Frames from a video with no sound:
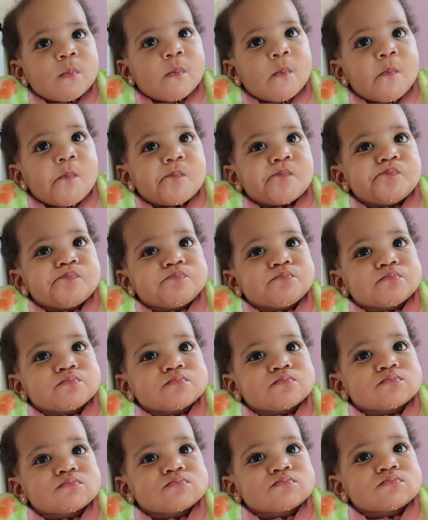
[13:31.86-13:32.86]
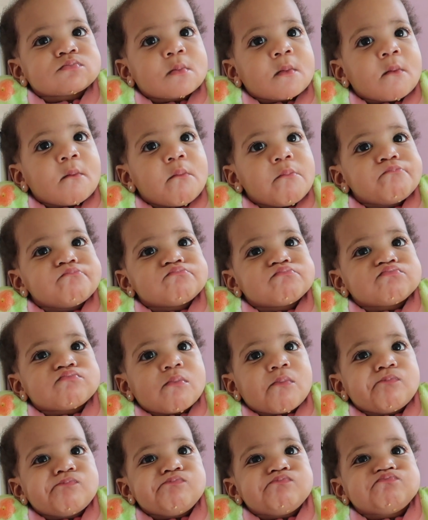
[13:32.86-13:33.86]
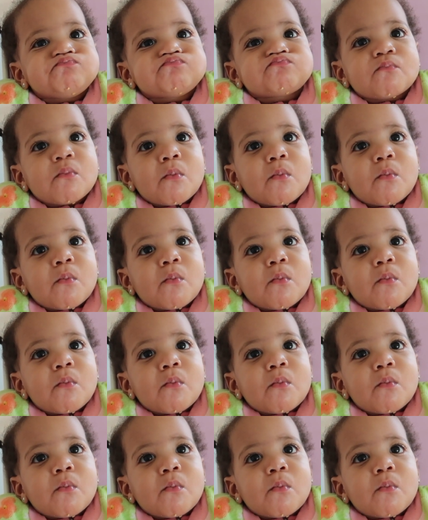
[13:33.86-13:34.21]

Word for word: she? You got an intent,